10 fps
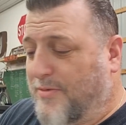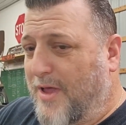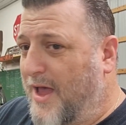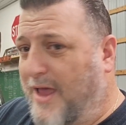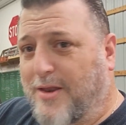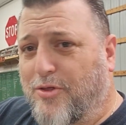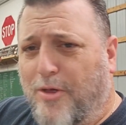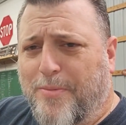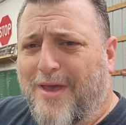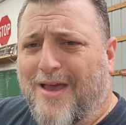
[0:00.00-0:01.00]
I had
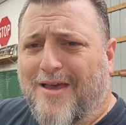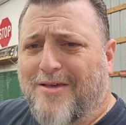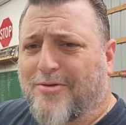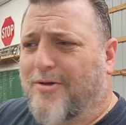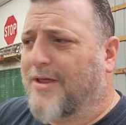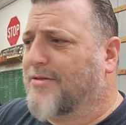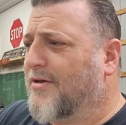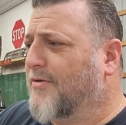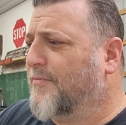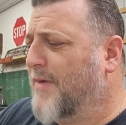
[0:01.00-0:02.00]
the GPS, all that
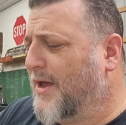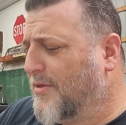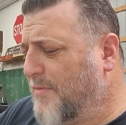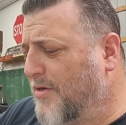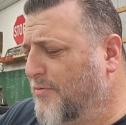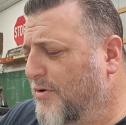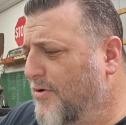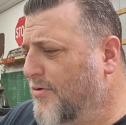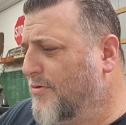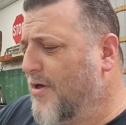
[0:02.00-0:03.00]
stuff. Megan's messing with
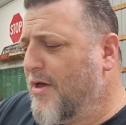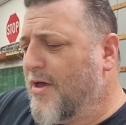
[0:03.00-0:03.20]
hers.